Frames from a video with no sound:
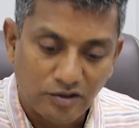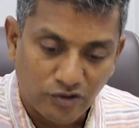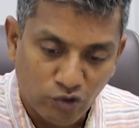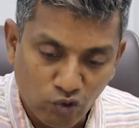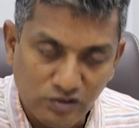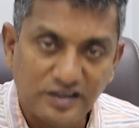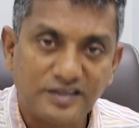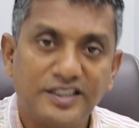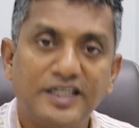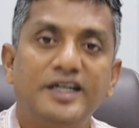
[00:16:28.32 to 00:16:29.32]
Use
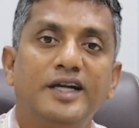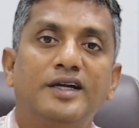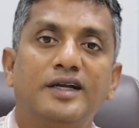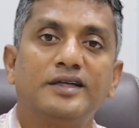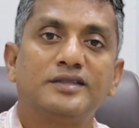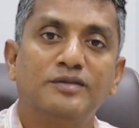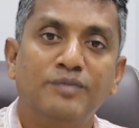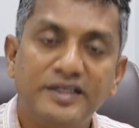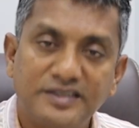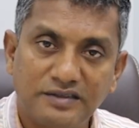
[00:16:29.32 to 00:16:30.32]
this genetic drugs,
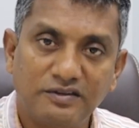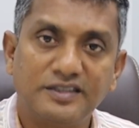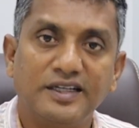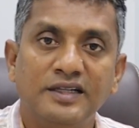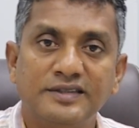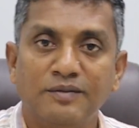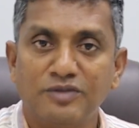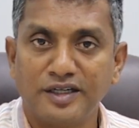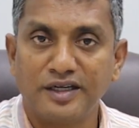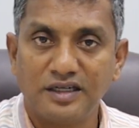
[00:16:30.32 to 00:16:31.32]
mix it with
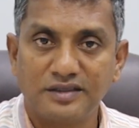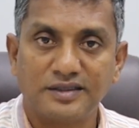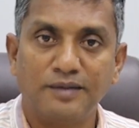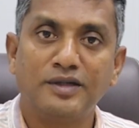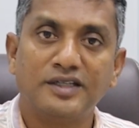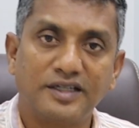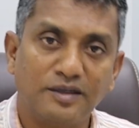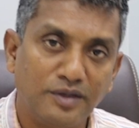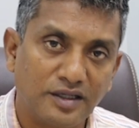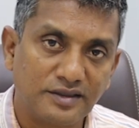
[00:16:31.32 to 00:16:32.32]
something else, some other
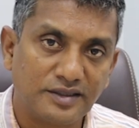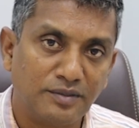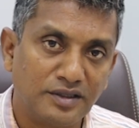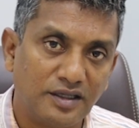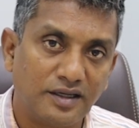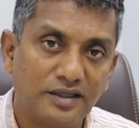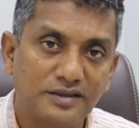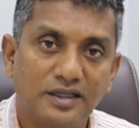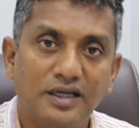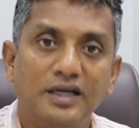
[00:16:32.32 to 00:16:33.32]
chemical, some other
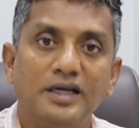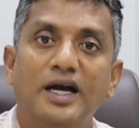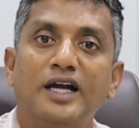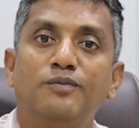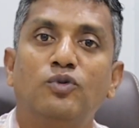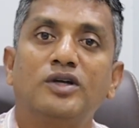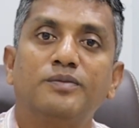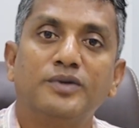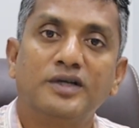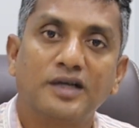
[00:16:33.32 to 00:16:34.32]
drugs, and put
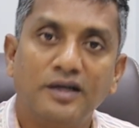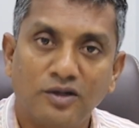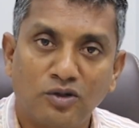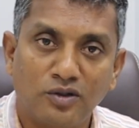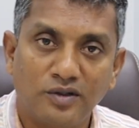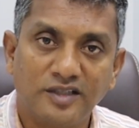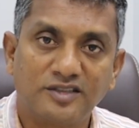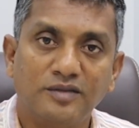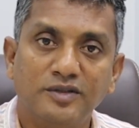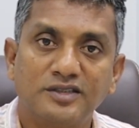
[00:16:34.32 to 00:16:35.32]
a
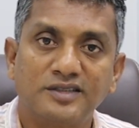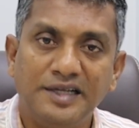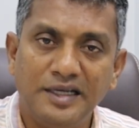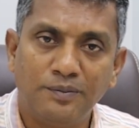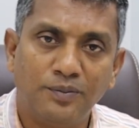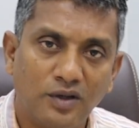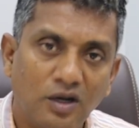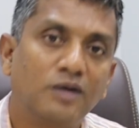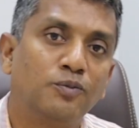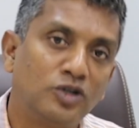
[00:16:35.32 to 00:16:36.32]
disturb his sleep
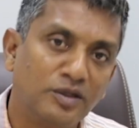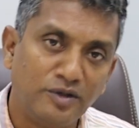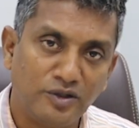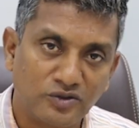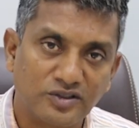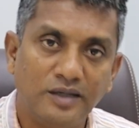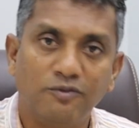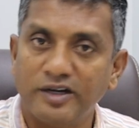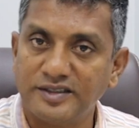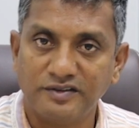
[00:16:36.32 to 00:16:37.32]
or put him into sleep,
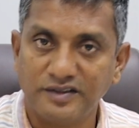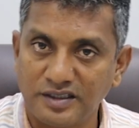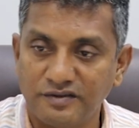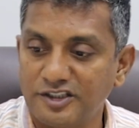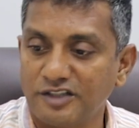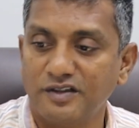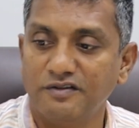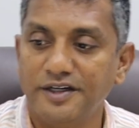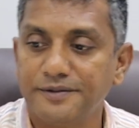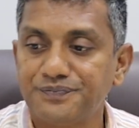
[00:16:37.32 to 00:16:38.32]
vice versa, whichever
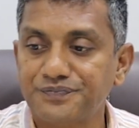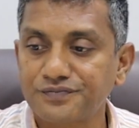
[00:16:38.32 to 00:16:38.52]
way.